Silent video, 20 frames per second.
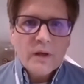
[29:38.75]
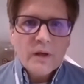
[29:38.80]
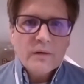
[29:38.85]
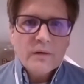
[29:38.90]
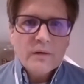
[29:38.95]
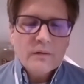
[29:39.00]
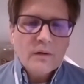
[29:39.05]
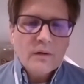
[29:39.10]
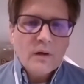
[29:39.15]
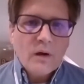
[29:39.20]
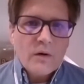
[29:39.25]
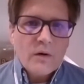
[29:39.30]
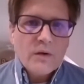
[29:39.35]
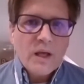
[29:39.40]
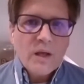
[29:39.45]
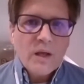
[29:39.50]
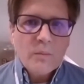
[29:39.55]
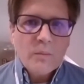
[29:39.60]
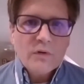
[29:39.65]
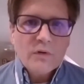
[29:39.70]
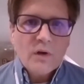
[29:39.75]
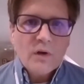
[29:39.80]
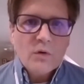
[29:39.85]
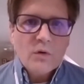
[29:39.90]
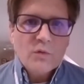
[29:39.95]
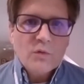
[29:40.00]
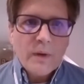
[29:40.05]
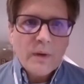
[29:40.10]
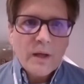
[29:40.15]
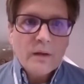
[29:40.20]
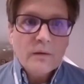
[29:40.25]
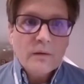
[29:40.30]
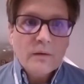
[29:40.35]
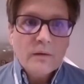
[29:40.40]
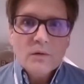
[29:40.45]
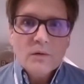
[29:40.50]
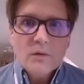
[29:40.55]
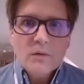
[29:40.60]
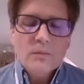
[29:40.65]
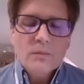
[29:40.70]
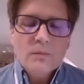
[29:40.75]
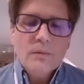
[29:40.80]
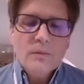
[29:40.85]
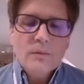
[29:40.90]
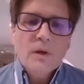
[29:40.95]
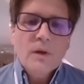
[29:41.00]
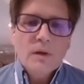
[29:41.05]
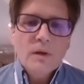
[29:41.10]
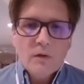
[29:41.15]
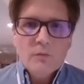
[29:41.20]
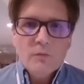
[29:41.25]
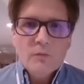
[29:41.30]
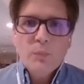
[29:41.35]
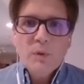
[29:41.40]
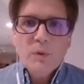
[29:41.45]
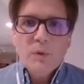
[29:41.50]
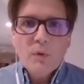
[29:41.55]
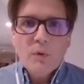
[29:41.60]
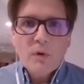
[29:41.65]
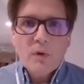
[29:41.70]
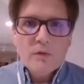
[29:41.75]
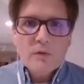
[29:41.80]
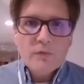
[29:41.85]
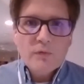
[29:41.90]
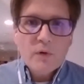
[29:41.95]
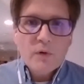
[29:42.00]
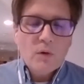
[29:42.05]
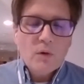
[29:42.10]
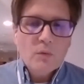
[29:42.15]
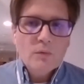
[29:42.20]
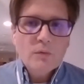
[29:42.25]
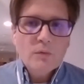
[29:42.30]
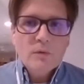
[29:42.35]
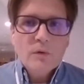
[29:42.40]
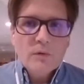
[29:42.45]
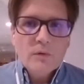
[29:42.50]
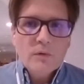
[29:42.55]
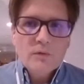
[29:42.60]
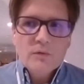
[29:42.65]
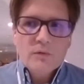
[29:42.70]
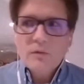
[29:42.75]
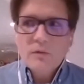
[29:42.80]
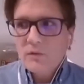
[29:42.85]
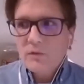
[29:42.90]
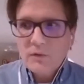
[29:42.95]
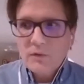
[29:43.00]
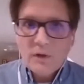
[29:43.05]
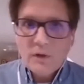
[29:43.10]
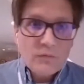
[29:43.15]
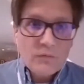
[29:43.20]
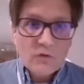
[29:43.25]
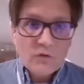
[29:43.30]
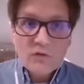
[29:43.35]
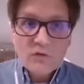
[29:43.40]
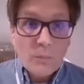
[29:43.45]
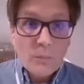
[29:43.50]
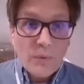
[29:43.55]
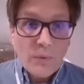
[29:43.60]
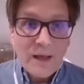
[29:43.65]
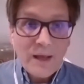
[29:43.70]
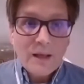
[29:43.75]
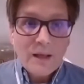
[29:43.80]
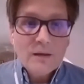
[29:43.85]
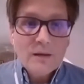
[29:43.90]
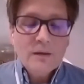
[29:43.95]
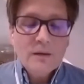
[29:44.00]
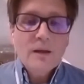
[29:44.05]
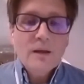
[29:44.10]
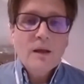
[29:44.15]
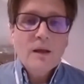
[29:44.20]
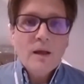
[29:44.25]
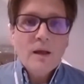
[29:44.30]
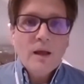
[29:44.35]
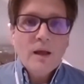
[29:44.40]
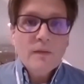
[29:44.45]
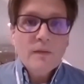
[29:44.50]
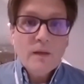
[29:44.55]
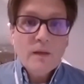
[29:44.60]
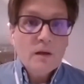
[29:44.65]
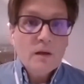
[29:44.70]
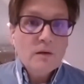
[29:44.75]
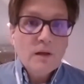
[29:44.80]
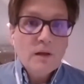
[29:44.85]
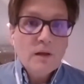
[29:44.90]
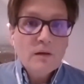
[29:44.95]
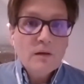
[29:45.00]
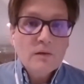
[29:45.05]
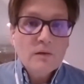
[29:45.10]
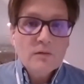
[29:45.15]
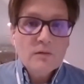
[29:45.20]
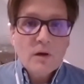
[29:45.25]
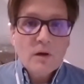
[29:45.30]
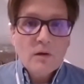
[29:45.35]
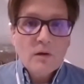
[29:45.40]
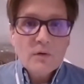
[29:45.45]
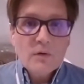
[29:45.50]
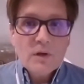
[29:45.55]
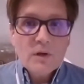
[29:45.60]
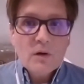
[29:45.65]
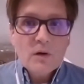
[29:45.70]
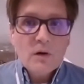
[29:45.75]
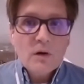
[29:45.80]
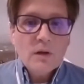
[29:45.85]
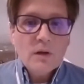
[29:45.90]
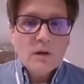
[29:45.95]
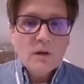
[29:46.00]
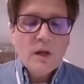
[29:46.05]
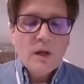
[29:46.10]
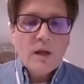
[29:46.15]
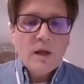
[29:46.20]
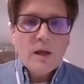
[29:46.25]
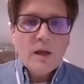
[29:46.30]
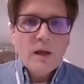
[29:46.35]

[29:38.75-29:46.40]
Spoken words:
That our game has always been to get people on the phone, see if there's some pain, and then get a discovery call.